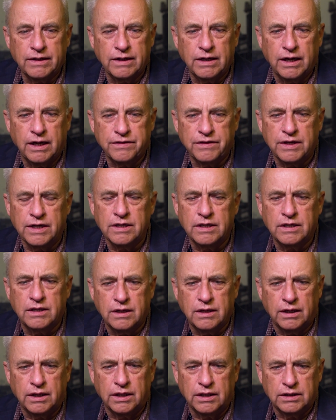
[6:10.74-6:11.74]
I think
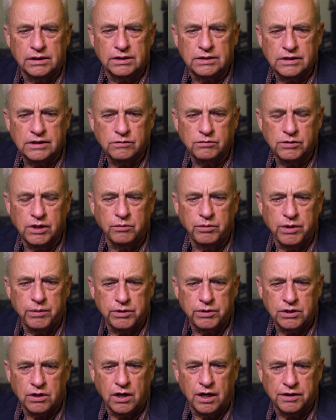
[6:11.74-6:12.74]
when we
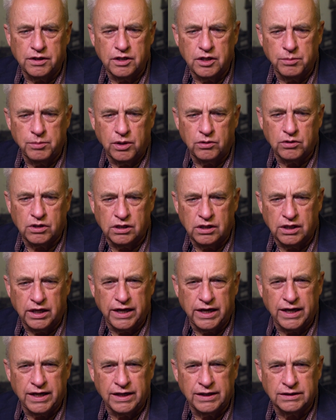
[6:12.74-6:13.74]
were talking about
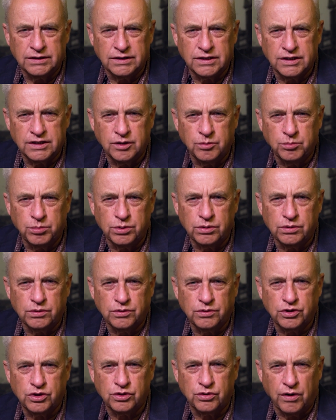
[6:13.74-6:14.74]
clan
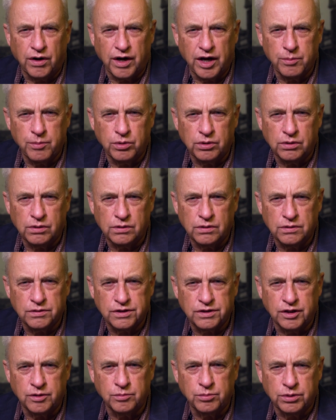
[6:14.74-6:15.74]
symbols, tribal
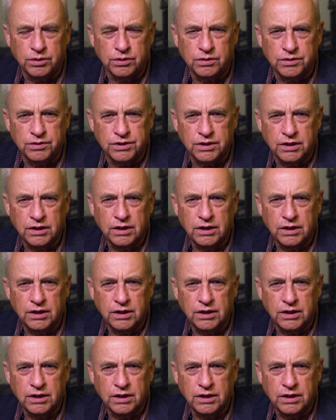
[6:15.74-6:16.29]
symbols,